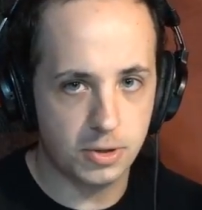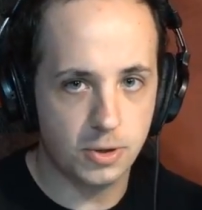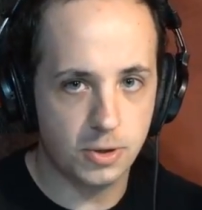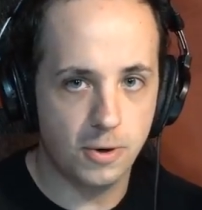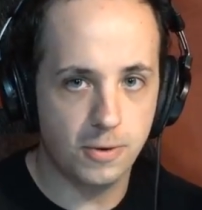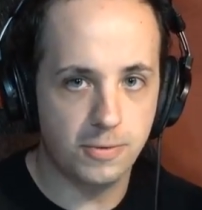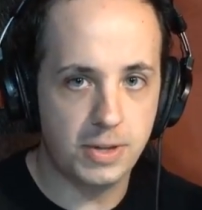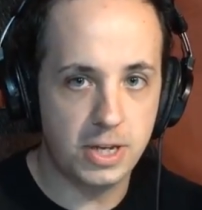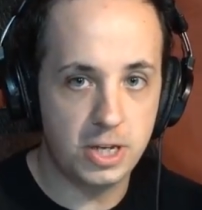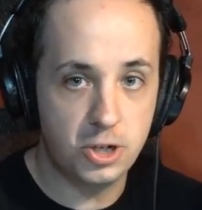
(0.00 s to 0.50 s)

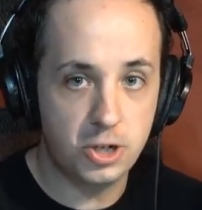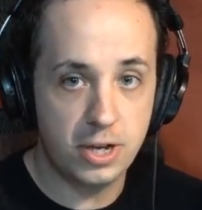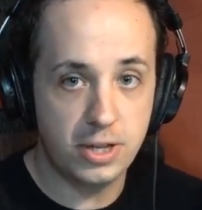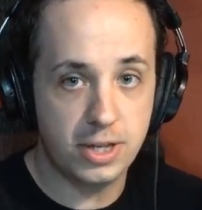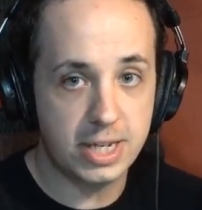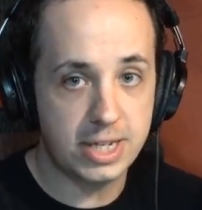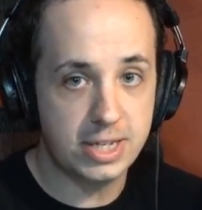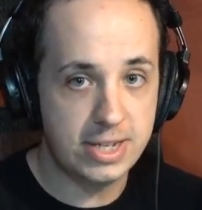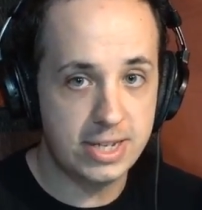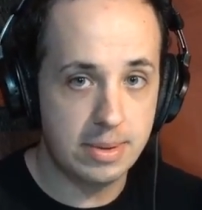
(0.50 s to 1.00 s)
So if they share
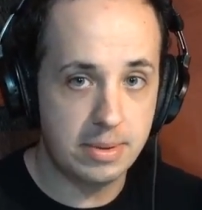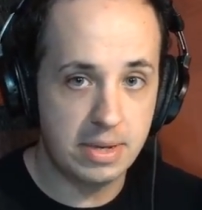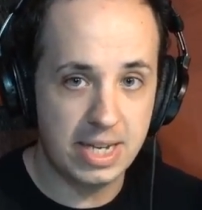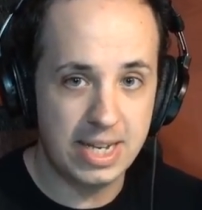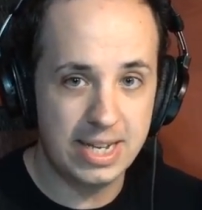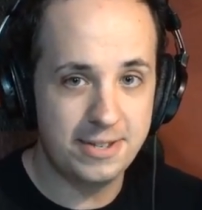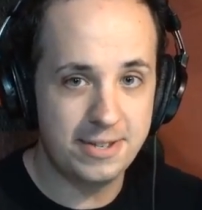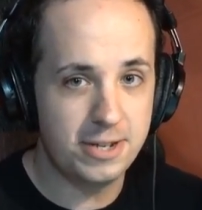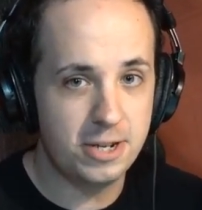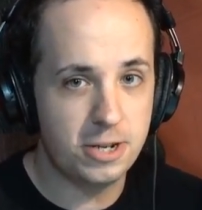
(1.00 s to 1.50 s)
the same
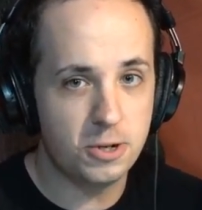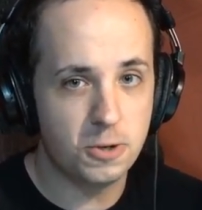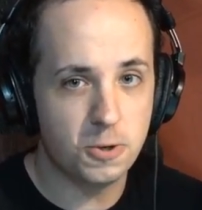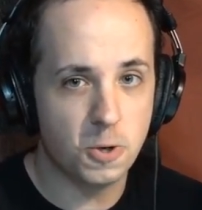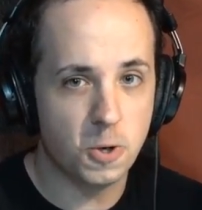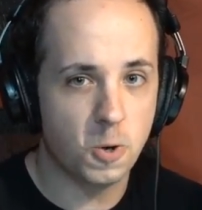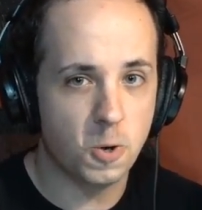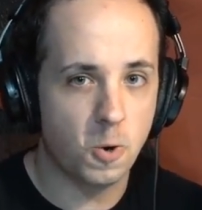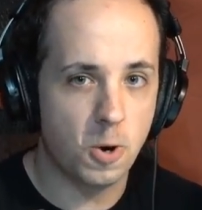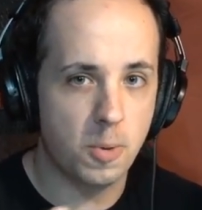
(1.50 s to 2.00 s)
key
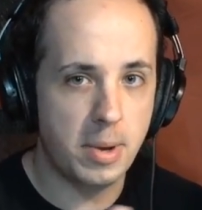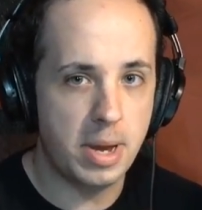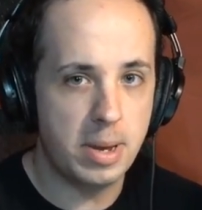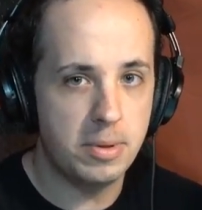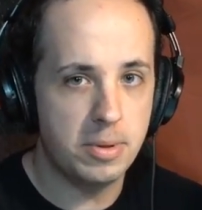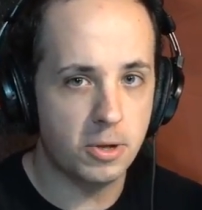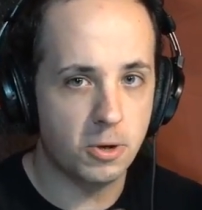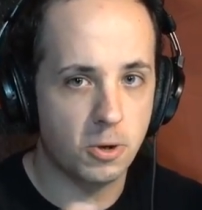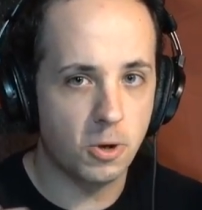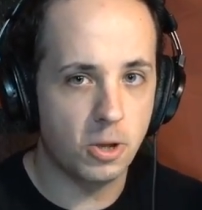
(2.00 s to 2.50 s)
signature, or
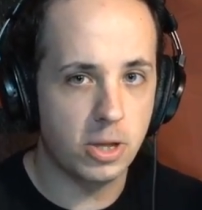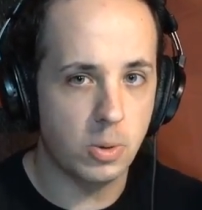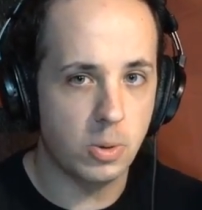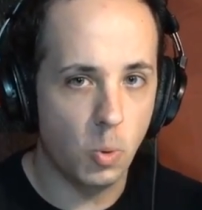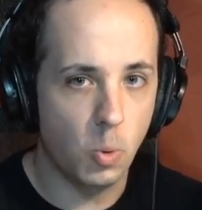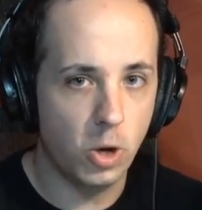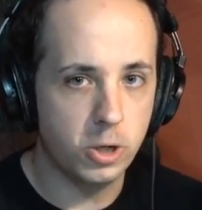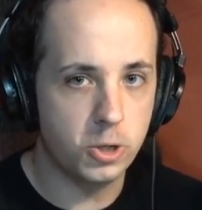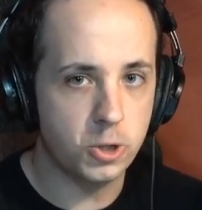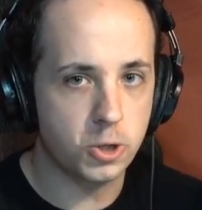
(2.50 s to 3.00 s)
maybe they're only
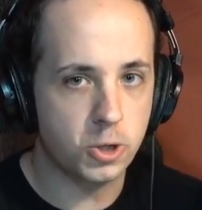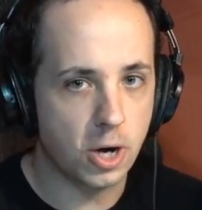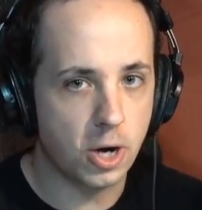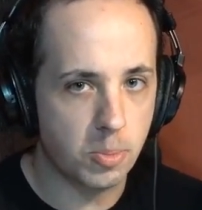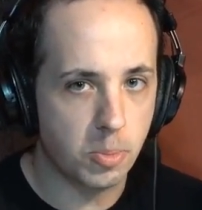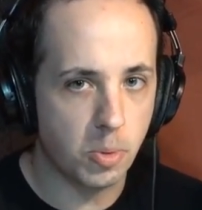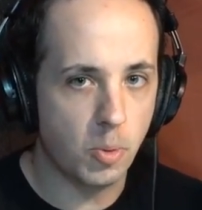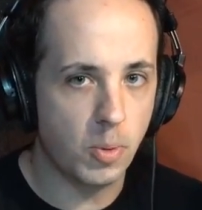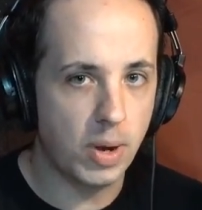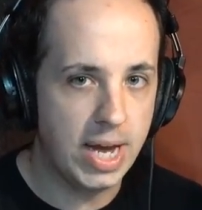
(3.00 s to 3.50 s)
one
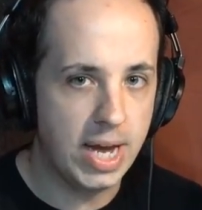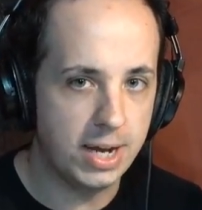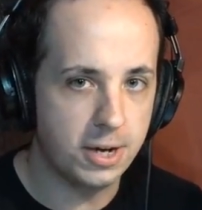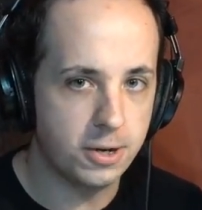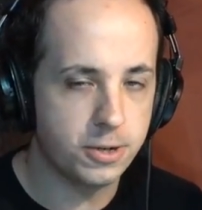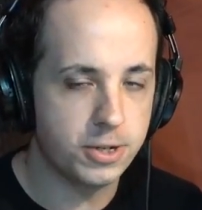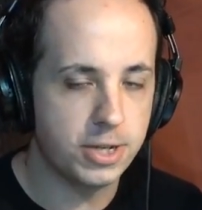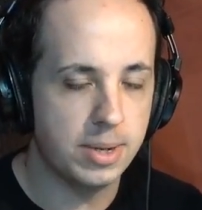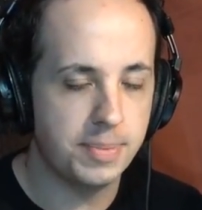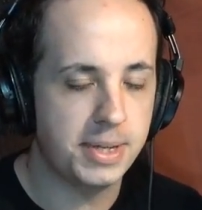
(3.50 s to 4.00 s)
sharp away
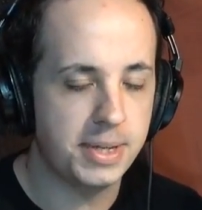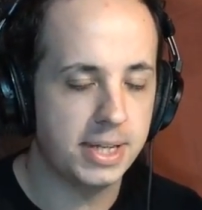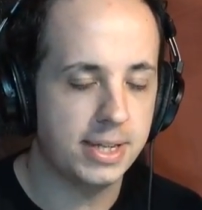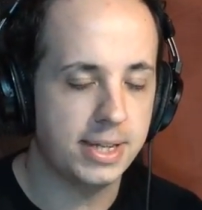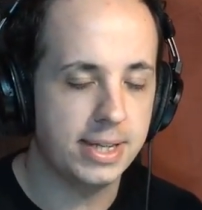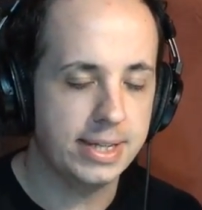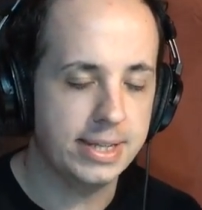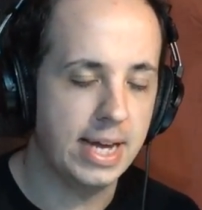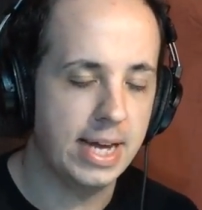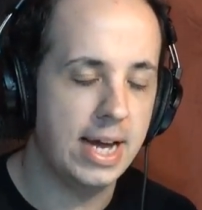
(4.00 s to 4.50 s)
or something
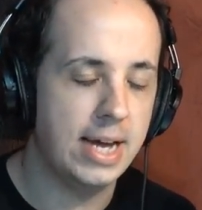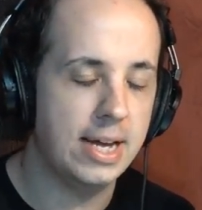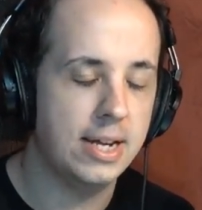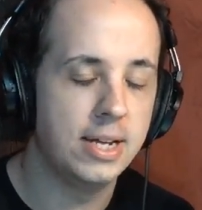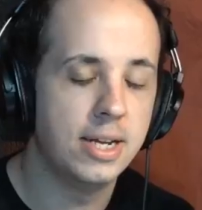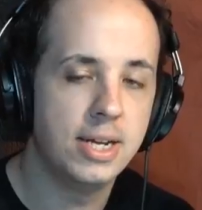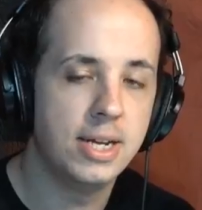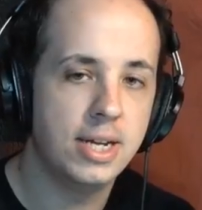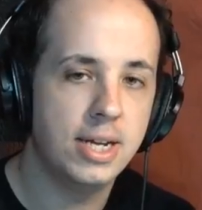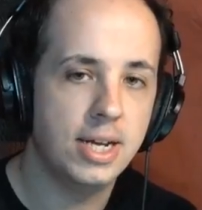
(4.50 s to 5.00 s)
like that,
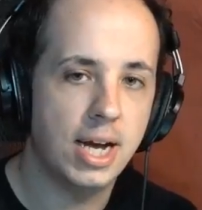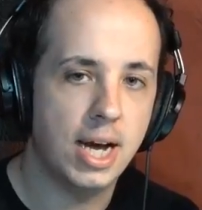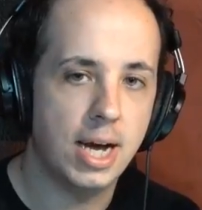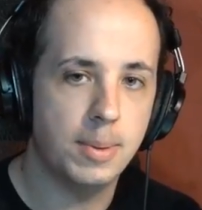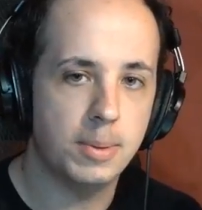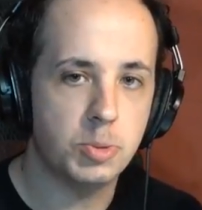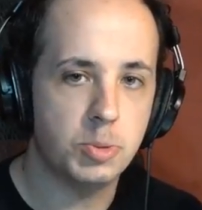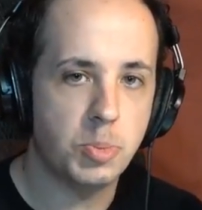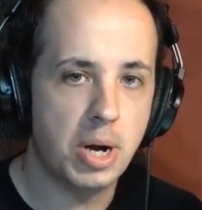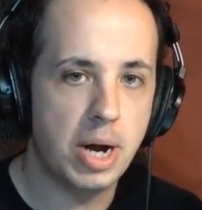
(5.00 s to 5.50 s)

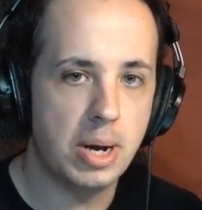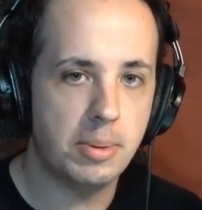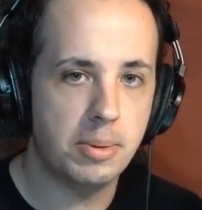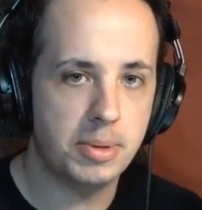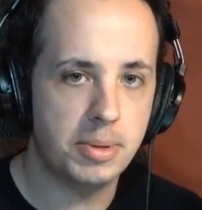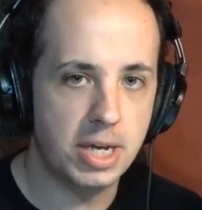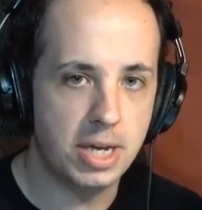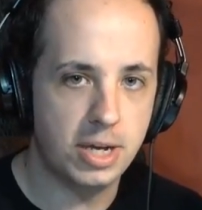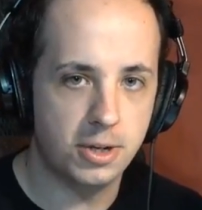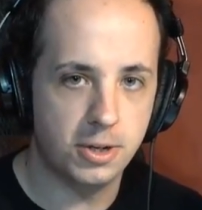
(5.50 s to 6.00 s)
it's
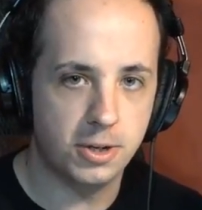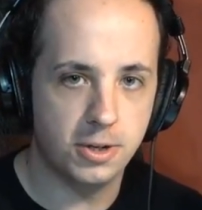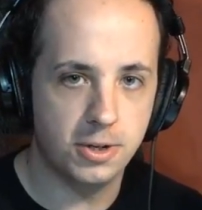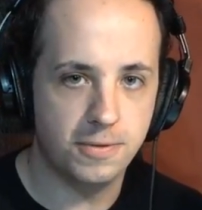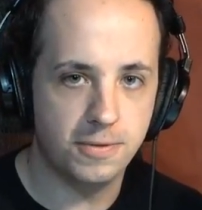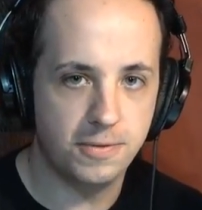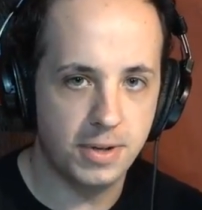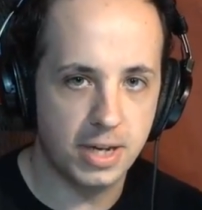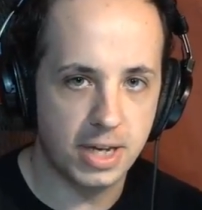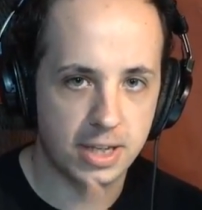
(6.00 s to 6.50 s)
probably a
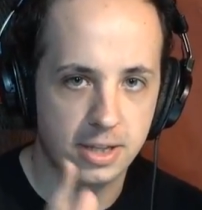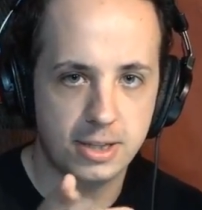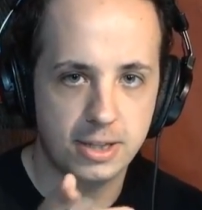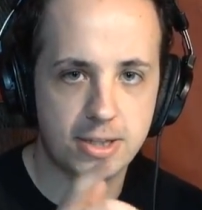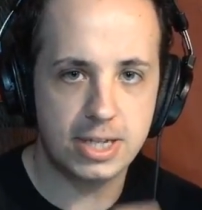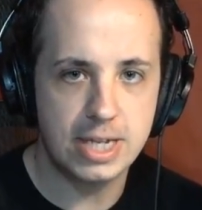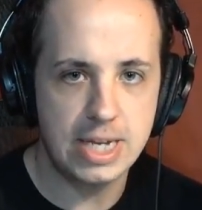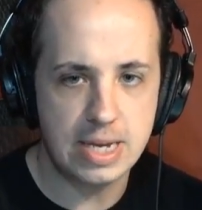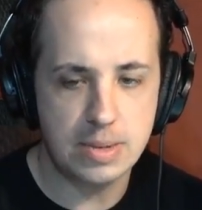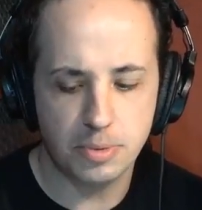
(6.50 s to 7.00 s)
good fit.
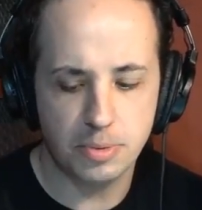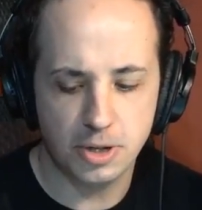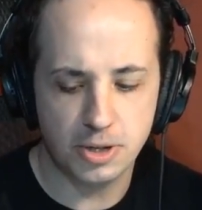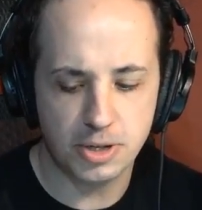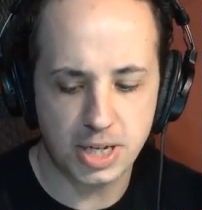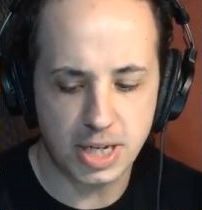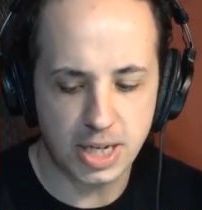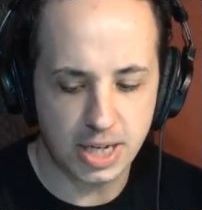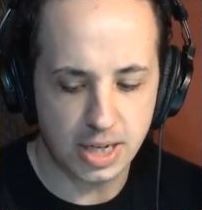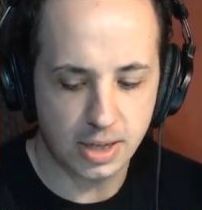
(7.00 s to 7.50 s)
Let's keep
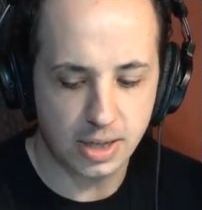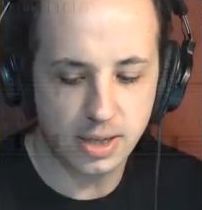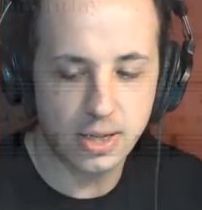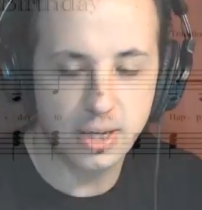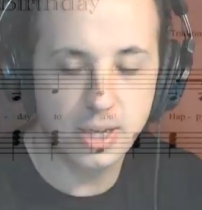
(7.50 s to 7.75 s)
looking